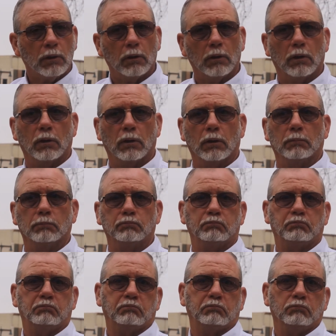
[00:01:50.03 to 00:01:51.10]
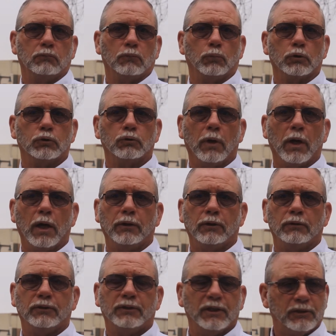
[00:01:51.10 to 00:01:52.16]
Um, we're trying to
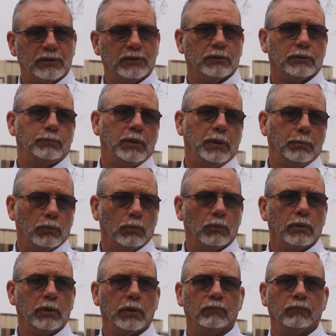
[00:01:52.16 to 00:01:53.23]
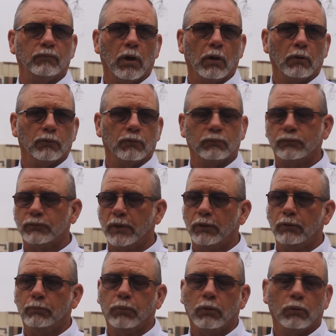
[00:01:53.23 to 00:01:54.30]
distance people and follow the
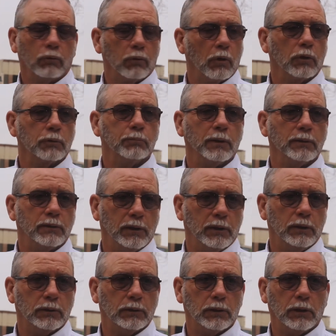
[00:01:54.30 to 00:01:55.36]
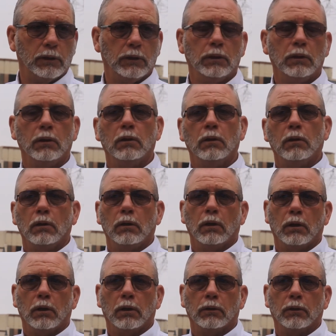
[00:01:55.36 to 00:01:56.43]
standard protocols by CDC
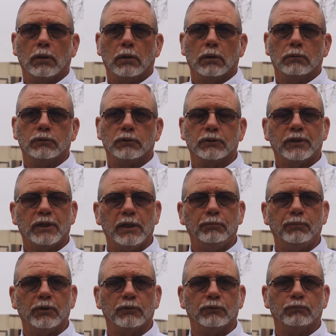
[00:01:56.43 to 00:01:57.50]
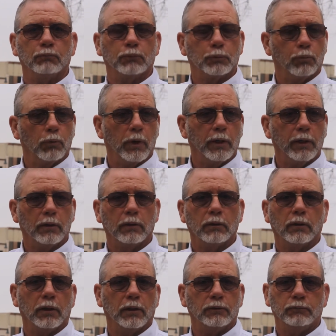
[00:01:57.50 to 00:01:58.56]
and uh, just keep this from spreading.
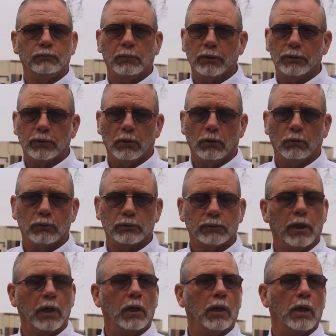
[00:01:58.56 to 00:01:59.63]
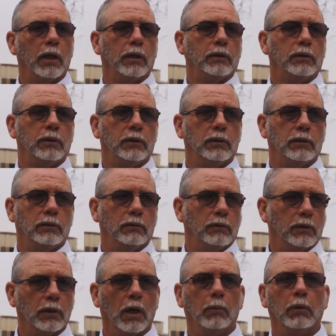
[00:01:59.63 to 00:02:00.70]
As you've been told, it's kind of like the, the
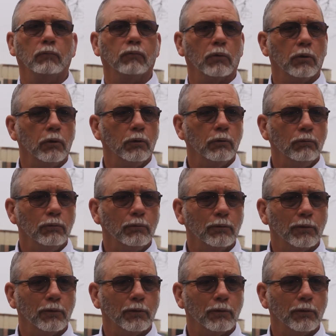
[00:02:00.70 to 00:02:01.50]
common flu.